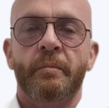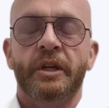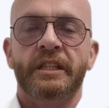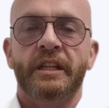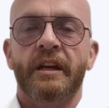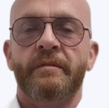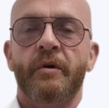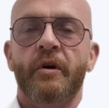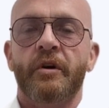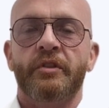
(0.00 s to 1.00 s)
Risky if
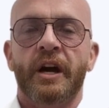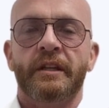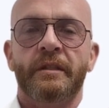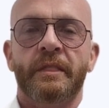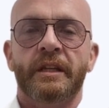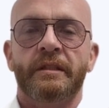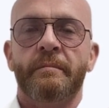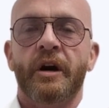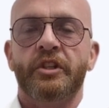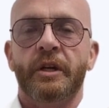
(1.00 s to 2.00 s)
your contractor thinks
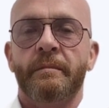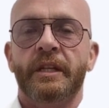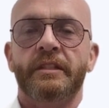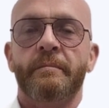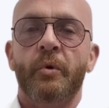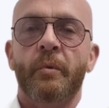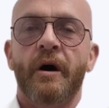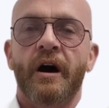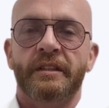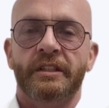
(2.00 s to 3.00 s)
budget means
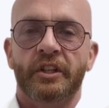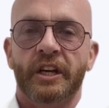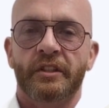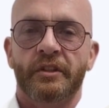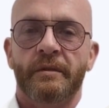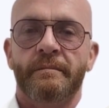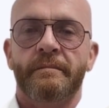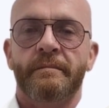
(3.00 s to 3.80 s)
ballpark suggestion.